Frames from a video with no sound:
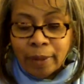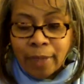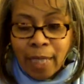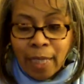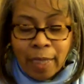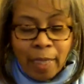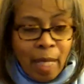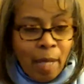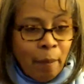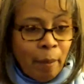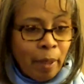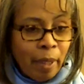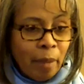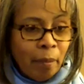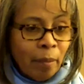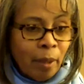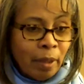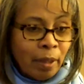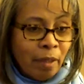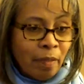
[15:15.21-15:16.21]
dynamic
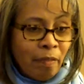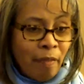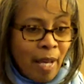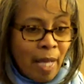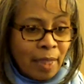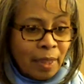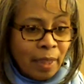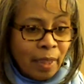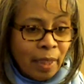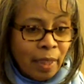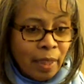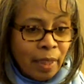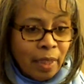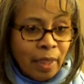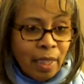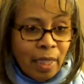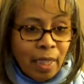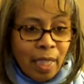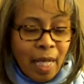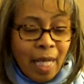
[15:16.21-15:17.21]
and multifaceted
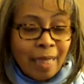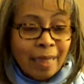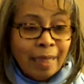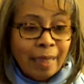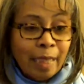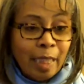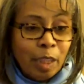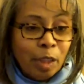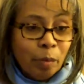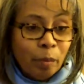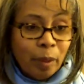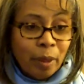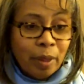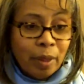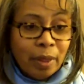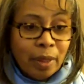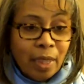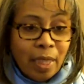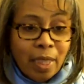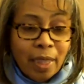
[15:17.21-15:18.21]

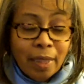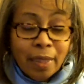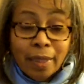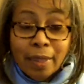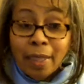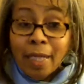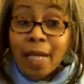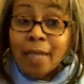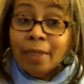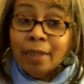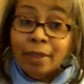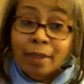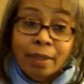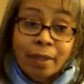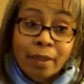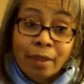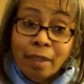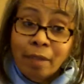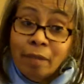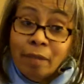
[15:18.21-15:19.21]
assessments, not
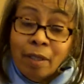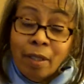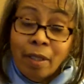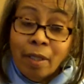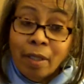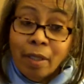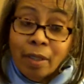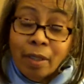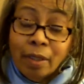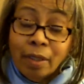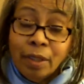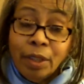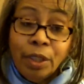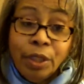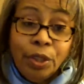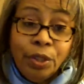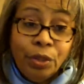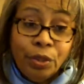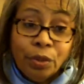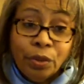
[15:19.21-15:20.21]
just of our
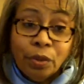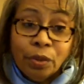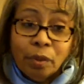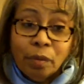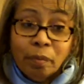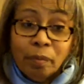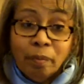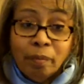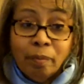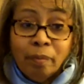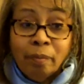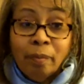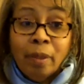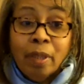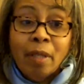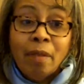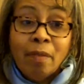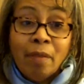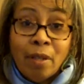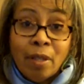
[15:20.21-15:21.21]
teachers,
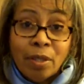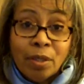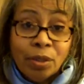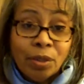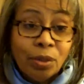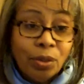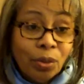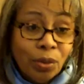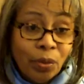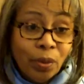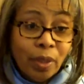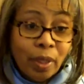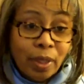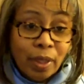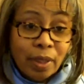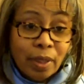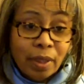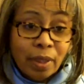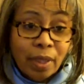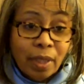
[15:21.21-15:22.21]
but of our
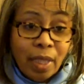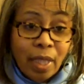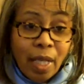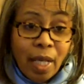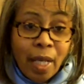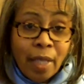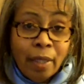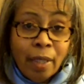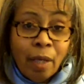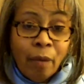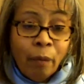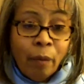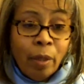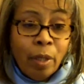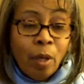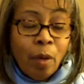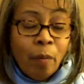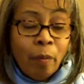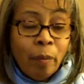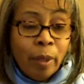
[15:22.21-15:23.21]
students, and that we
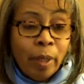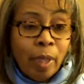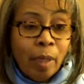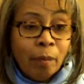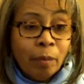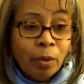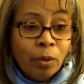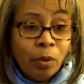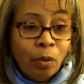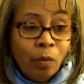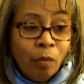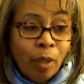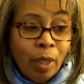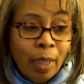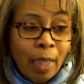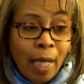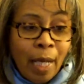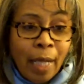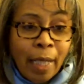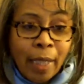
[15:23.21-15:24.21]
don't become so
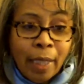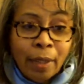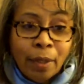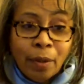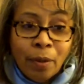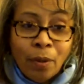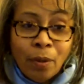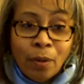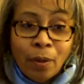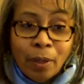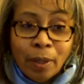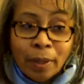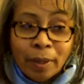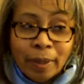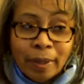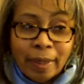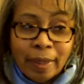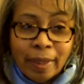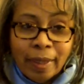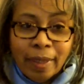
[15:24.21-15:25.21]
reliant on
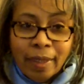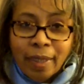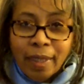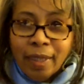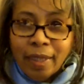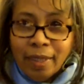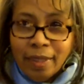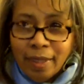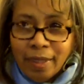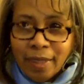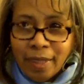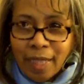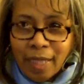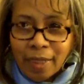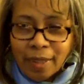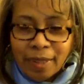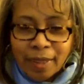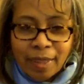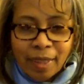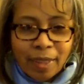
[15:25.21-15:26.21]

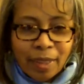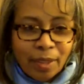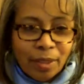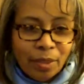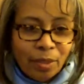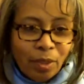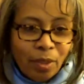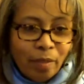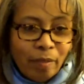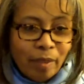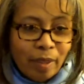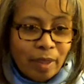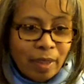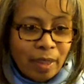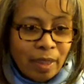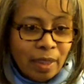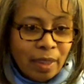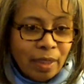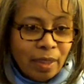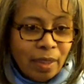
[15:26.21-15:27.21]
testing
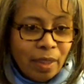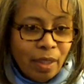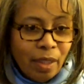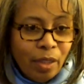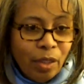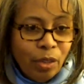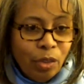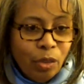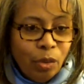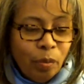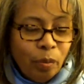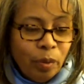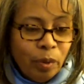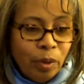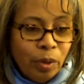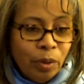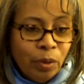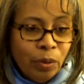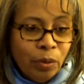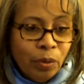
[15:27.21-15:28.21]
services to
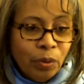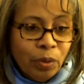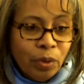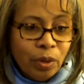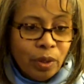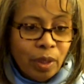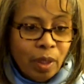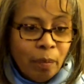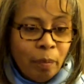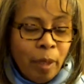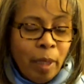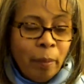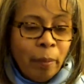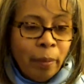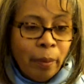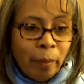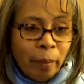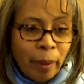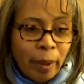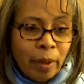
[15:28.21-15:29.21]
produce
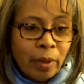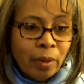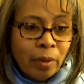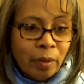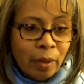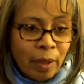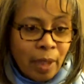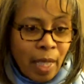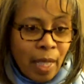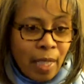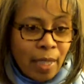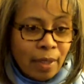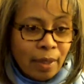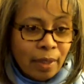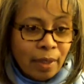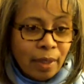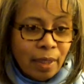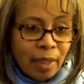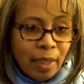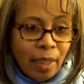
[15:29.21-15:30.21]
paper and pencil
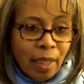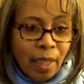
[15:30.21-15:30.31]
tests,